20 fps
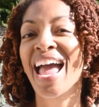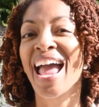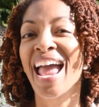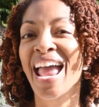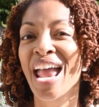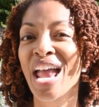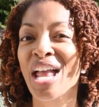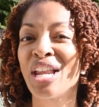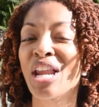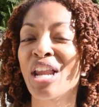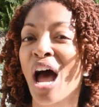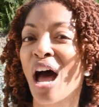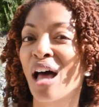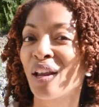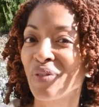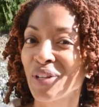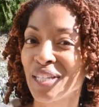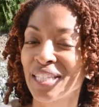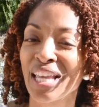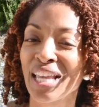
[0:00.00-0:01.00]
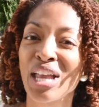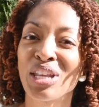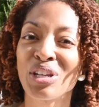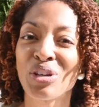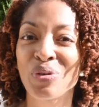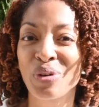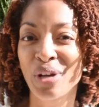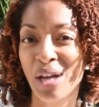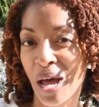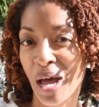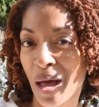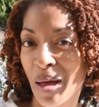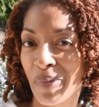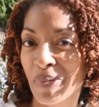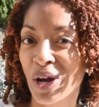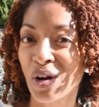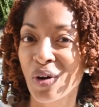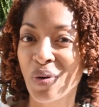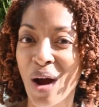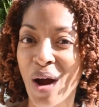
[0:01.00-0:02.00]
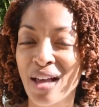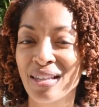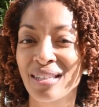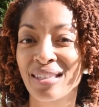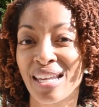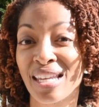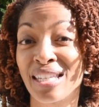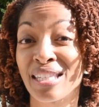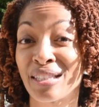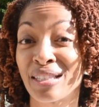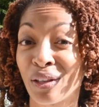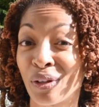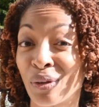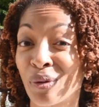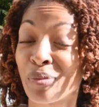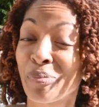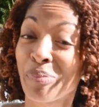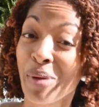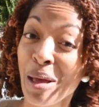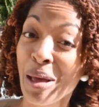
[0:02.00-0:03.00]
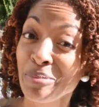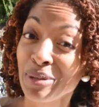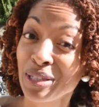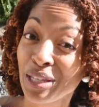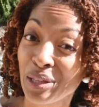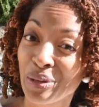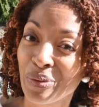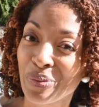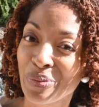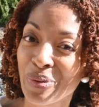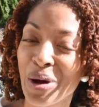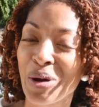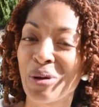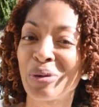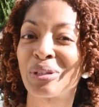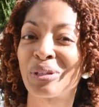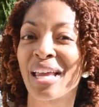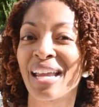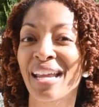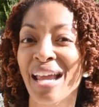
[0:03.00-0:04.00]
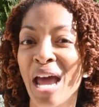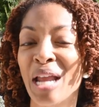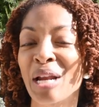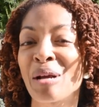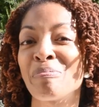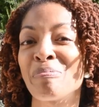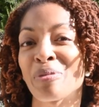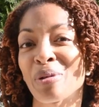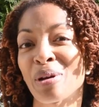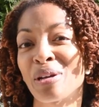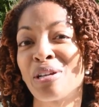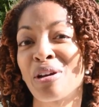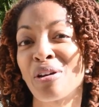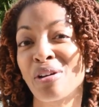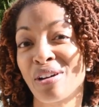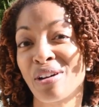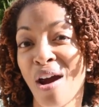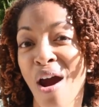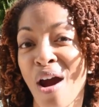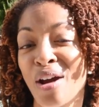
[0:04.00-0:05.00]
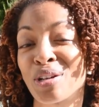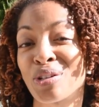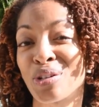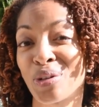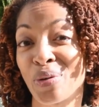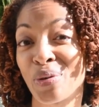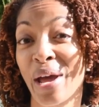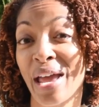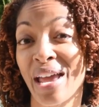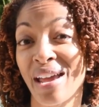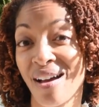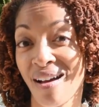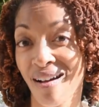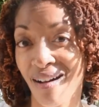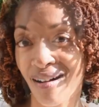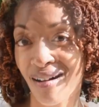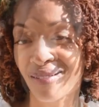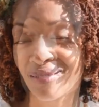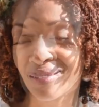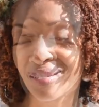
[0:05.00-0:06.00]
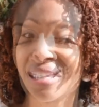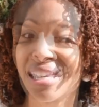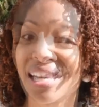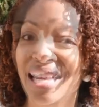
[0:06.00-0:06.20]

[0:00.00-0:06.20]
and all of a sudden you come across these little bumps in the road that kind of bring your cart to a halt.